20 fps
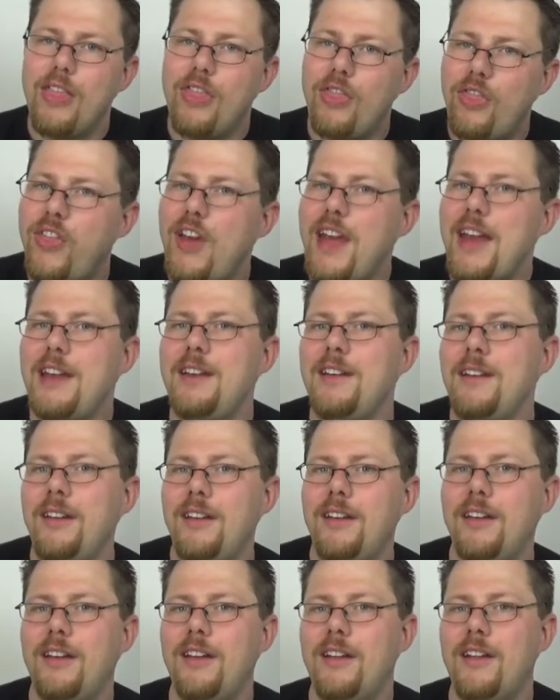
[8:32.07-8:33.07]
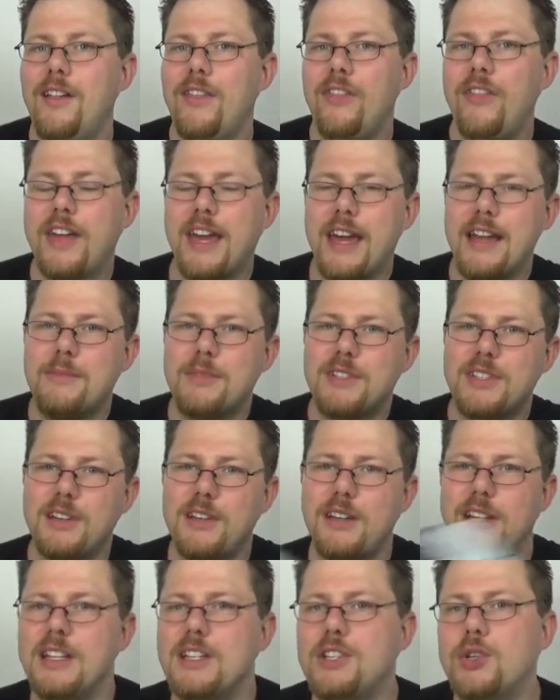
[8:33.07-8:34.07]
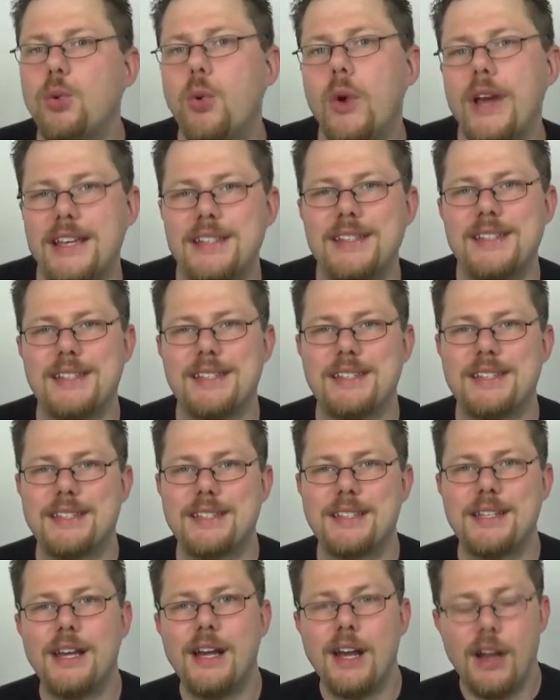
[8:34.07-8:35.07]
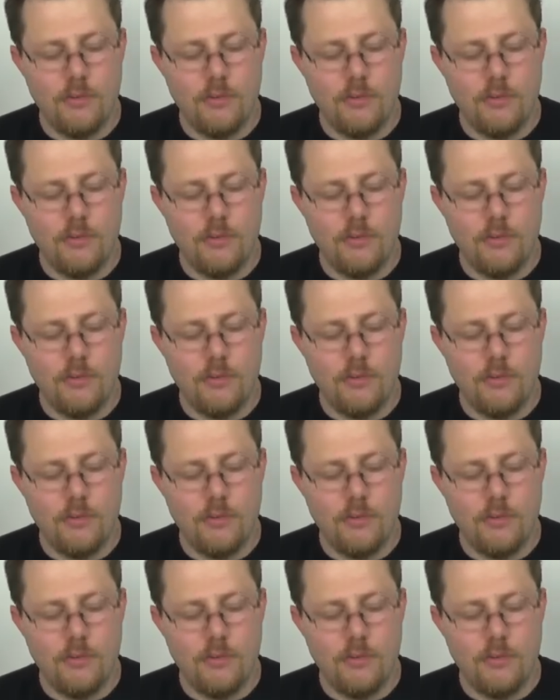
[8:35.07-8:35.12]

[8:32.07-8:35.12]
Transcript: then the game suddenly twists